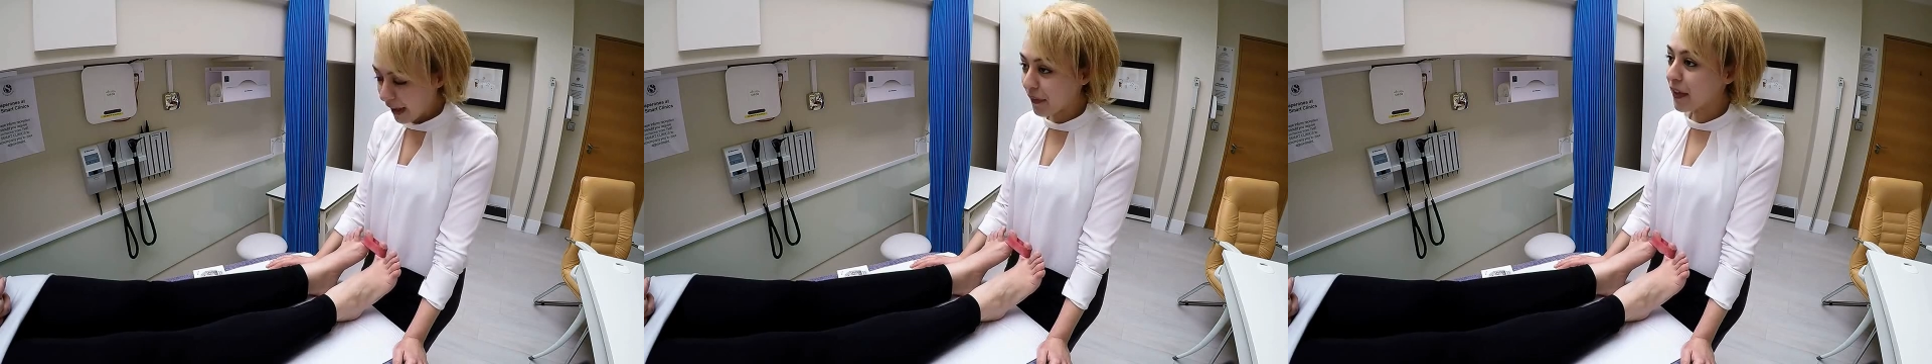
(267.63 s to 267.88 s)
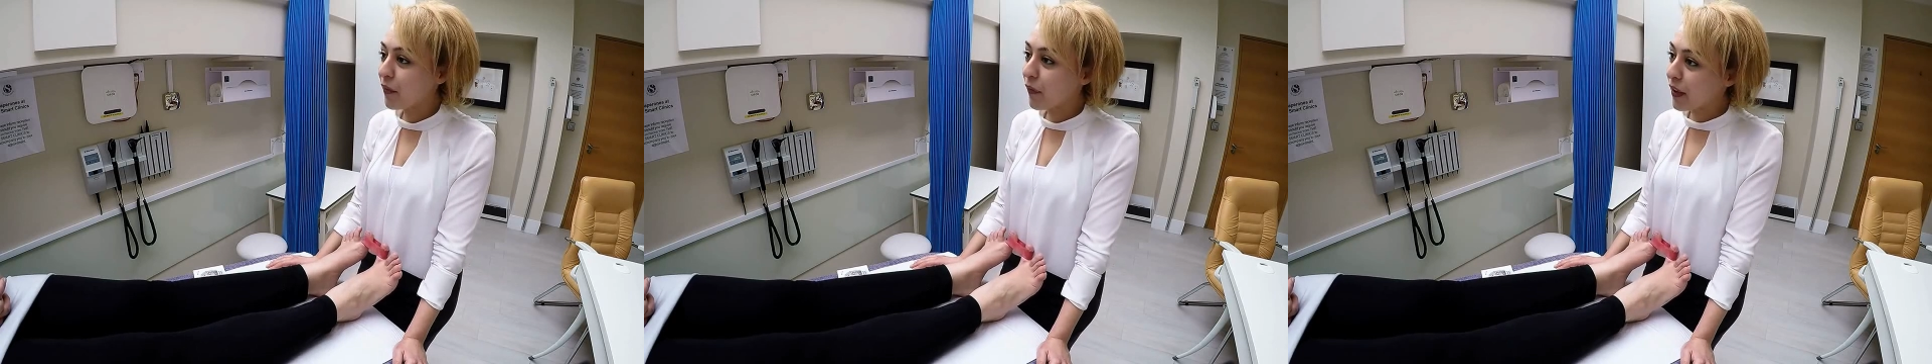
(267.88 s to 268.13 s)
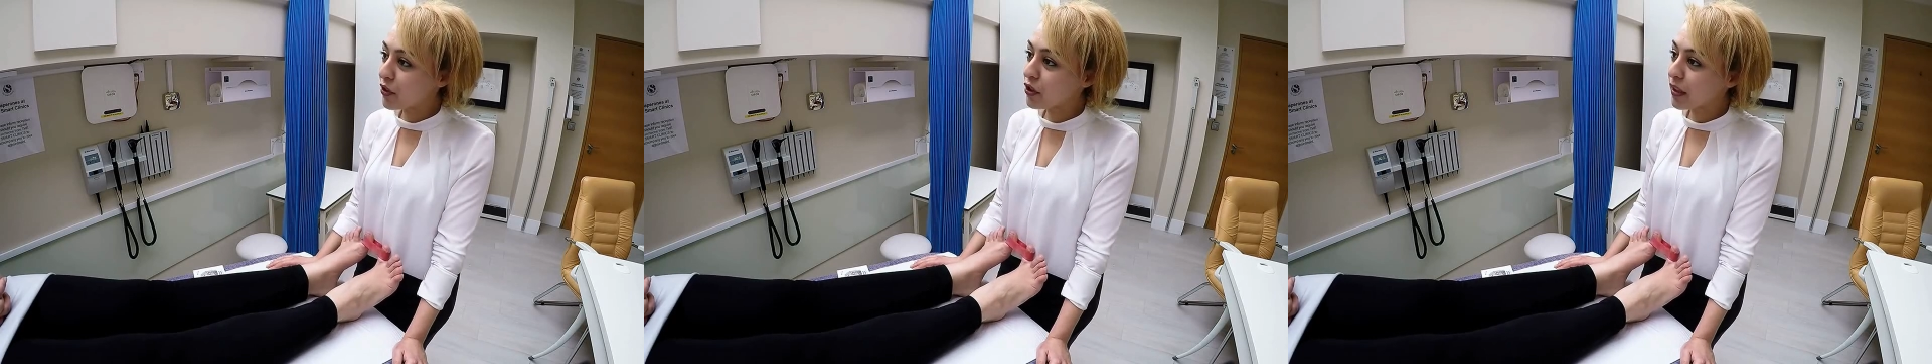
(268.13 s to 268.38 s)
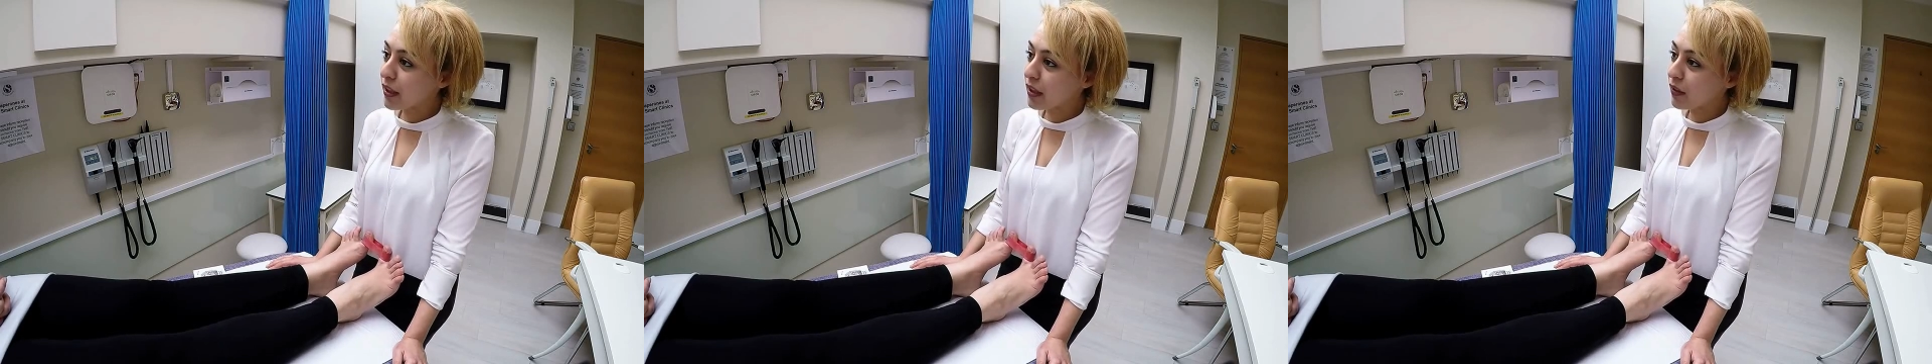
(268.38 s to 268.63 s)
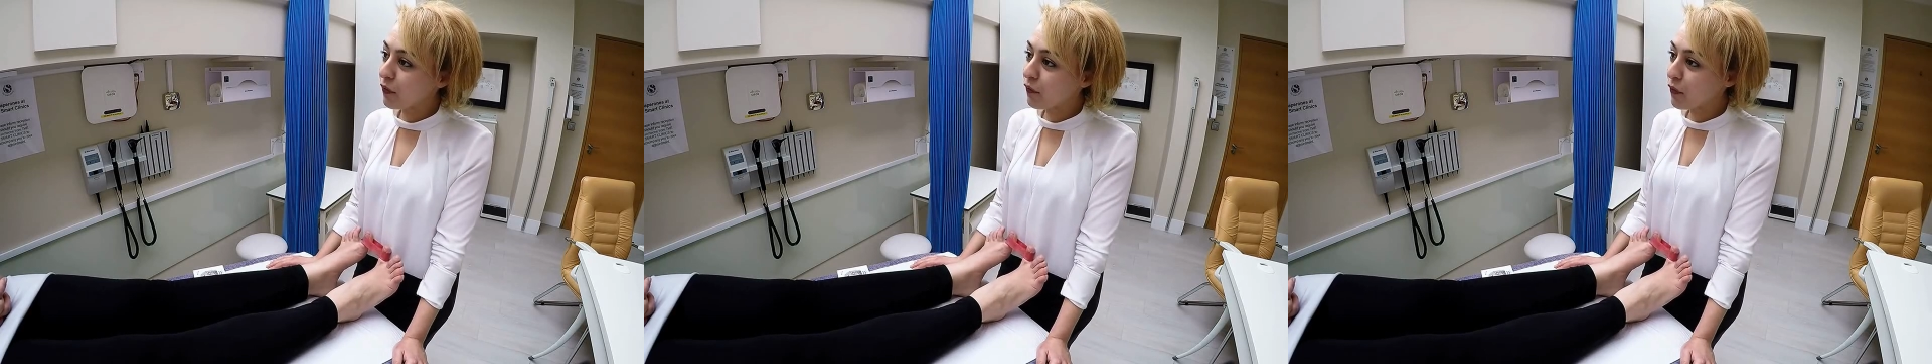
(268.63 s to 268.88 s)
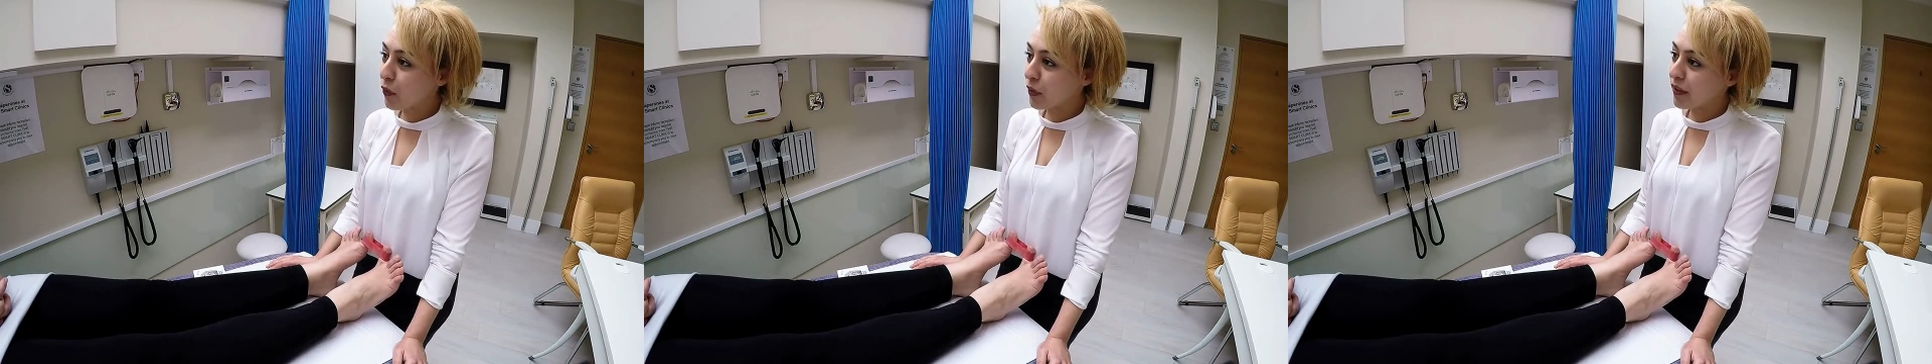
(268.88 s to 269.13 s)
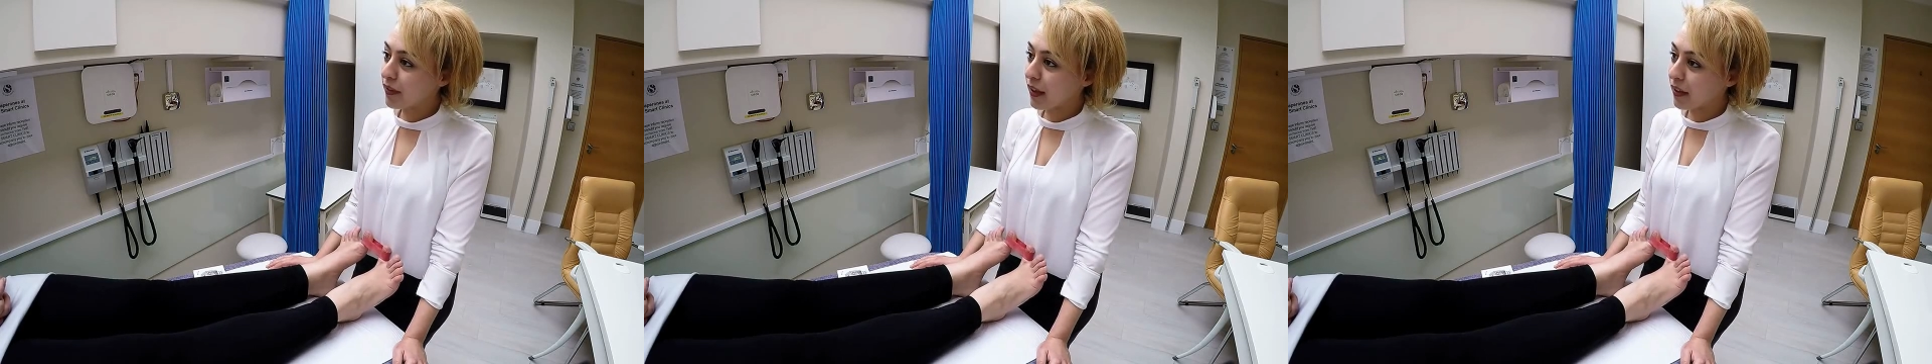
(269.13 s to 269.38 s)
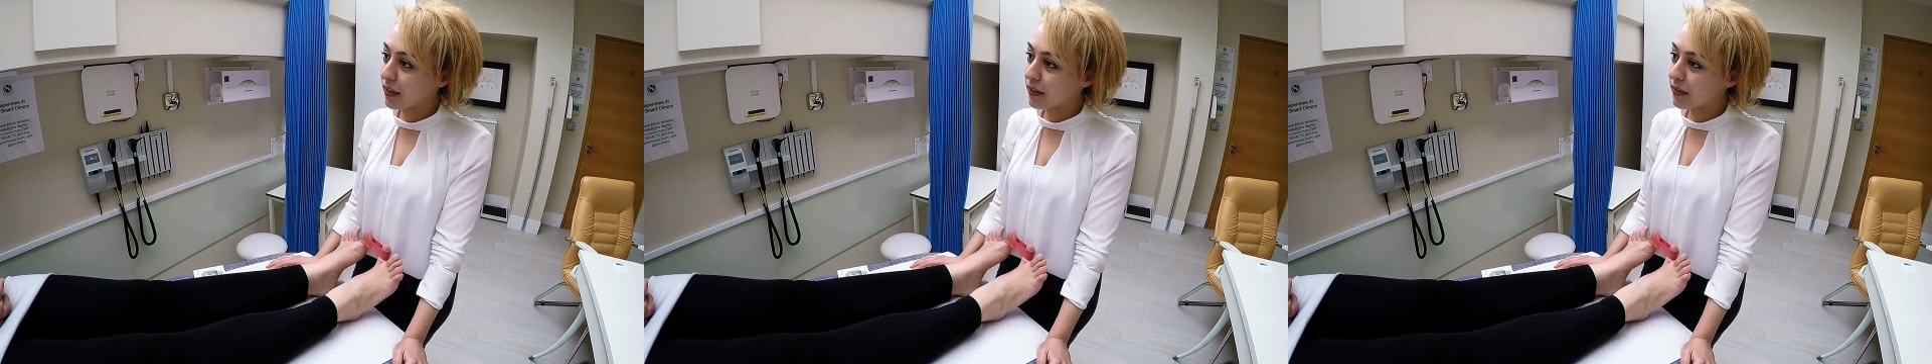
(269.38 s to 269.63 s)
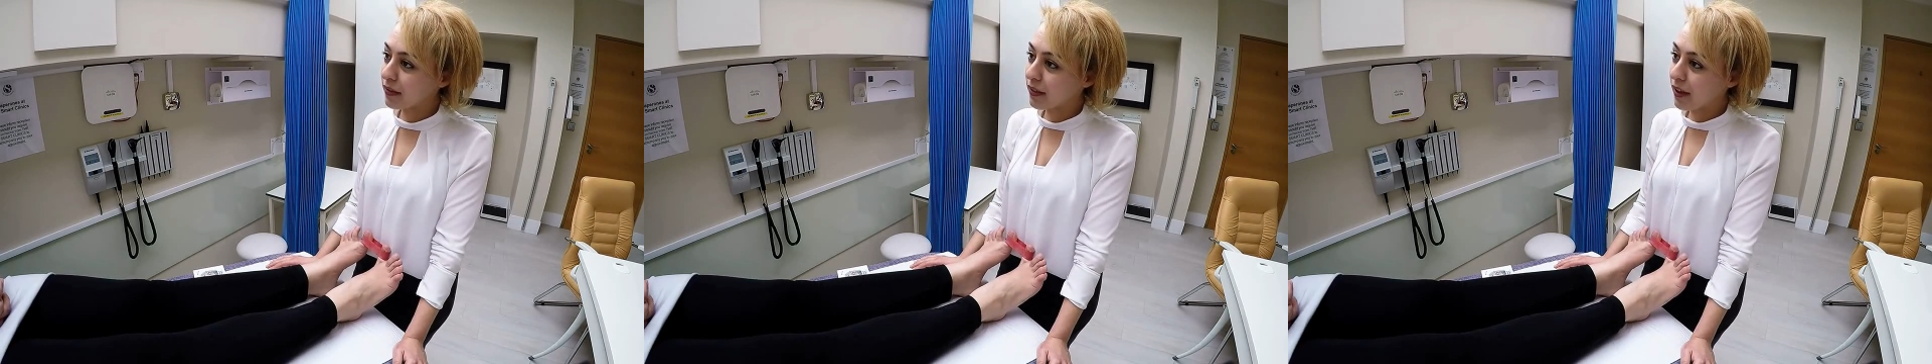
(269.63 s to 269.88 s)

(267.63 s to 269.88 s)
and then eventually 40 seconds.